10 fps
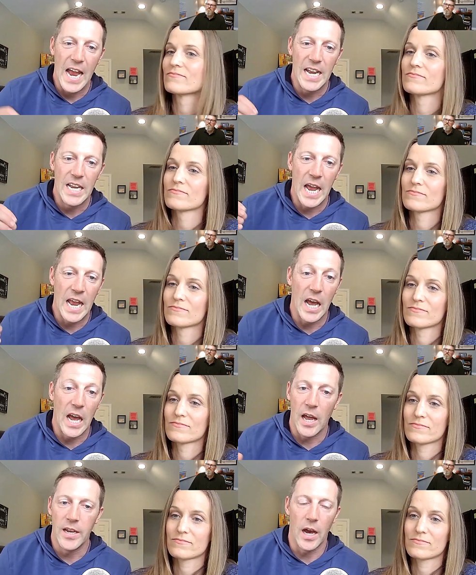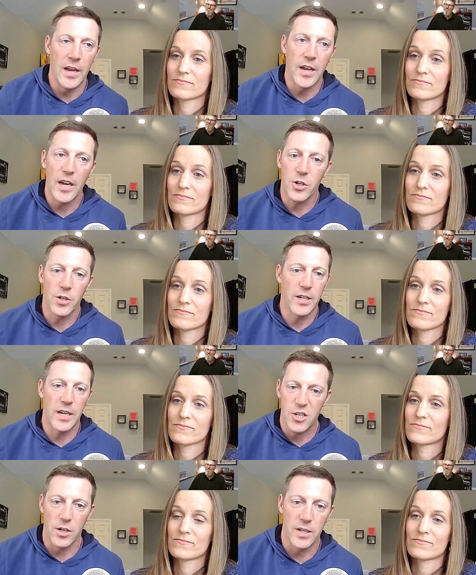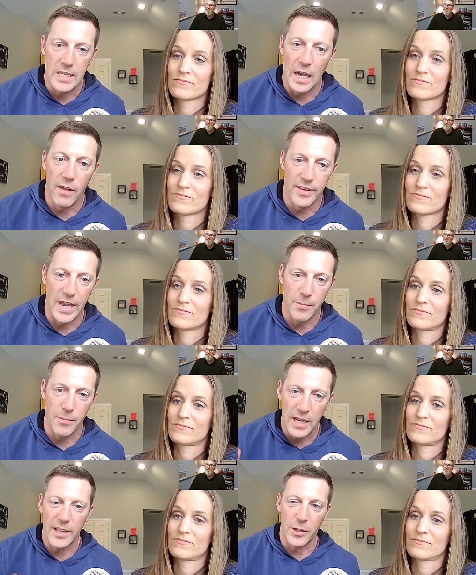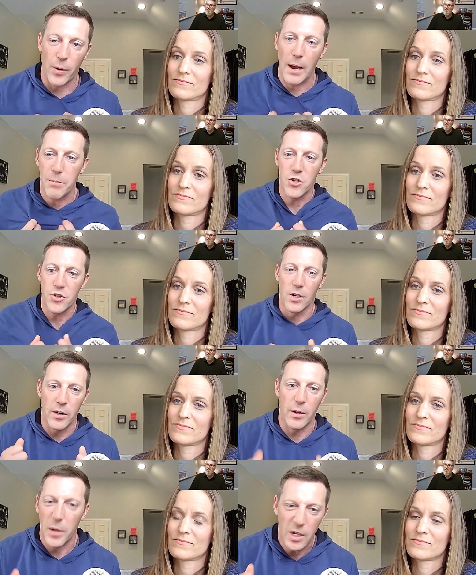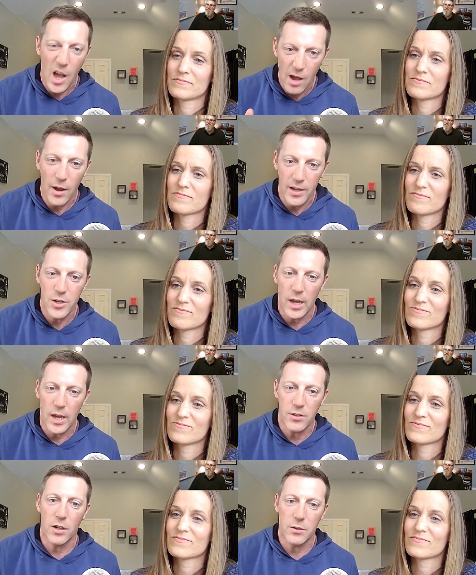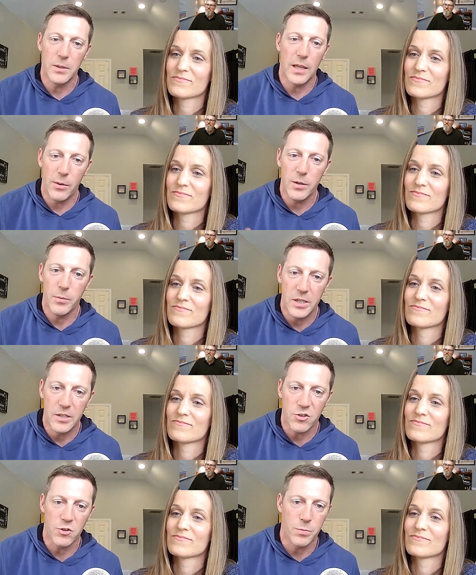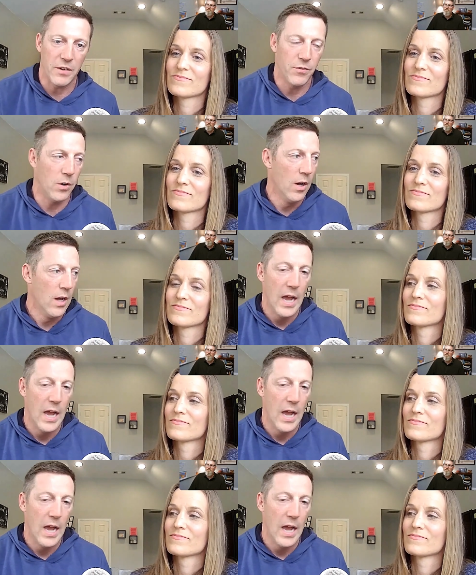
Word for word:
Speaker 1: and and and, and i turned and i started yelling at him and i like grabbed his shirt and i'm like ah you can't talk to me that way you're being disrespectful